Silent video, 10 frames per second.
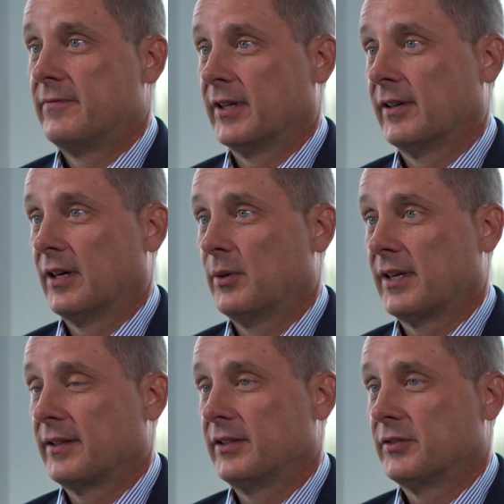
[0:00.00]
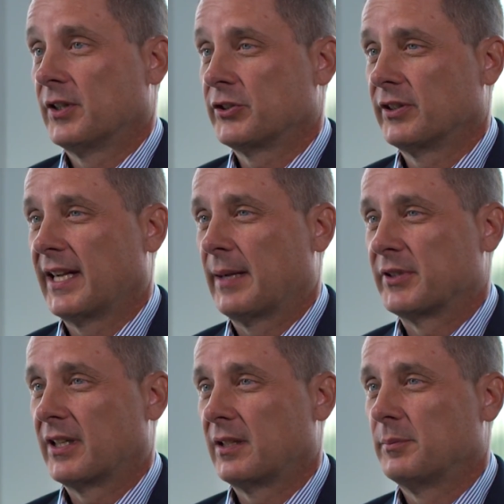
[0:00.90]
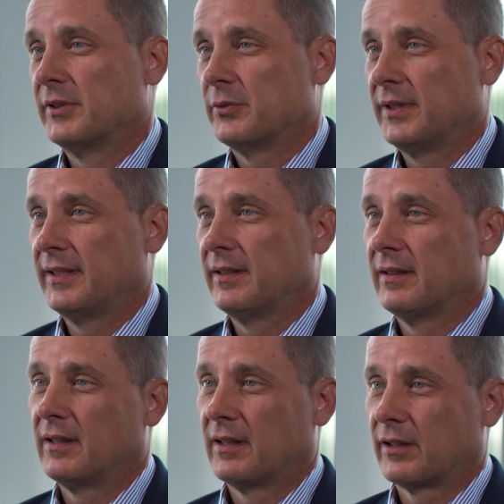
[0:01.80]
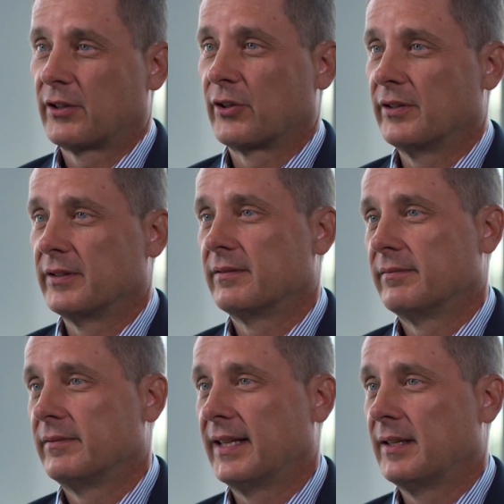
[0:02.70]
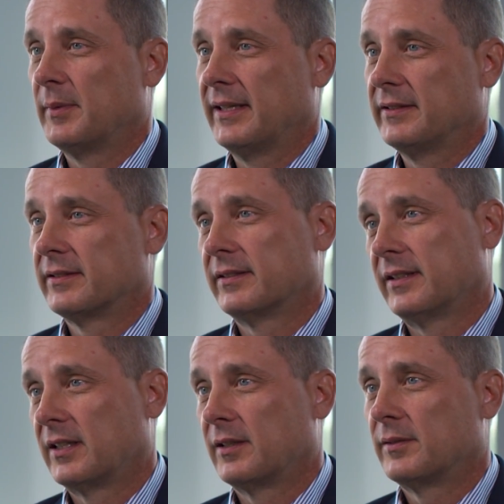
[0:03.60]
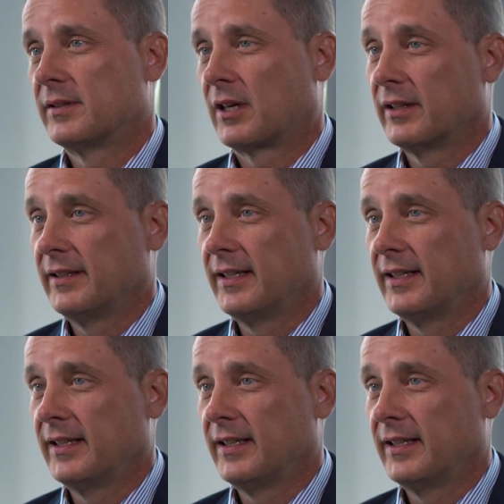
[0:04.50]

figure out what these functional gaps are between our current database and our target